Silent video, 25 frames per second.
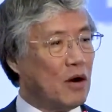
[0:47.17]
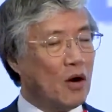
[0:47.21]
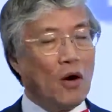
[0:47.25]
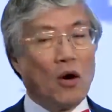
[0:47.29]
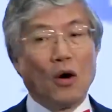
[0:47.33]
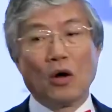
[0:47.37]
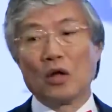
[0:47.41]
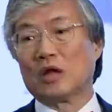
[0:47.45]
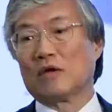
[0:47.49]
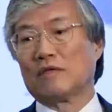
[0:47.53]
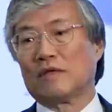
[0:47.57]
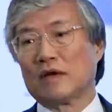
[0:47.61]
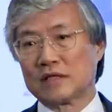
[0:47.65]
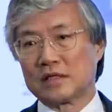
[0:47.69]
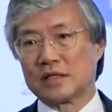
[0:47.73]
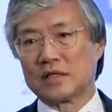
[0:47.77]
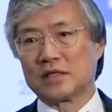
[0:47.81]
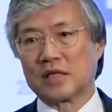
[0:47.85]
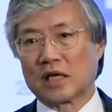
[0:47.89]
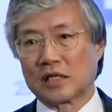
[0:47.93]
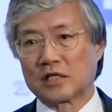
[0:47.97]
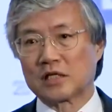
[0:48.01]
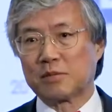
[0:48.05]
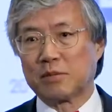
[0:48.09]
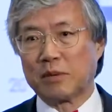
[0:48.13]
all of us
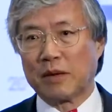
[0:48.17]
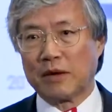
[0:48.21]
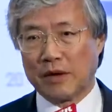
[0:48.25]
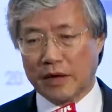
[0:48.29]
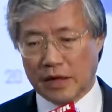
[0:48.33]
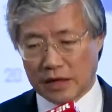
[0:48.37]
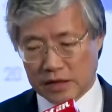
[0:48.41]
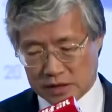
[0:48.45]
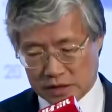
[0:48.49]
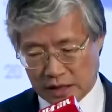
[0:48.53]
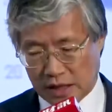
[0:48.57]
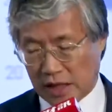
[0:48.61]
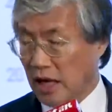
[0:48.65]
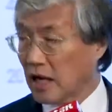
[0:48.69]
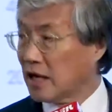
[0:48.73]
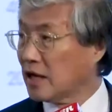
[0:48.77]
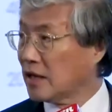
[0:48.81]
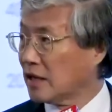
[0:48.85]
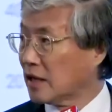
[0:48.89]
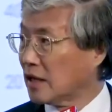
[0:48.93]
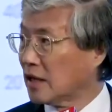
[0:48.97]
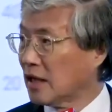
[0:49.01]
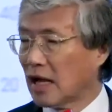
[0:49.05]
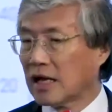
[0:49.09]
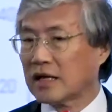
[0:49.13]
is experiencing
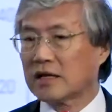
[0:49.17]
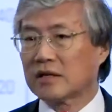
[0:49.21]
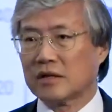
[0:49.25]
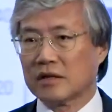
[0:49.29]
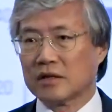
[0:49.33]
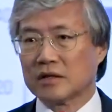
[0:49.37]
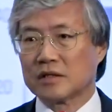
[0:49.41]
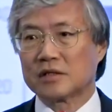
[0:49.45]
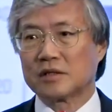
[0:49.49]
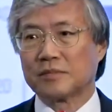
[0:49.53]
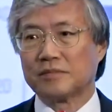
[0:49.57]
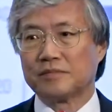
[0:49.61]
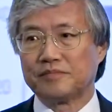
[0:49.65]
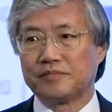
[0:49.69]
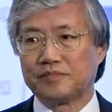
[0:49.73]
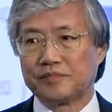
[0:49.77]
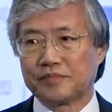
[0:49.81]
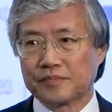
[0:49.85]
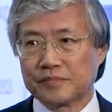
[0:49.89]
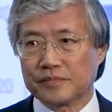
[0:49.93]
anything like this.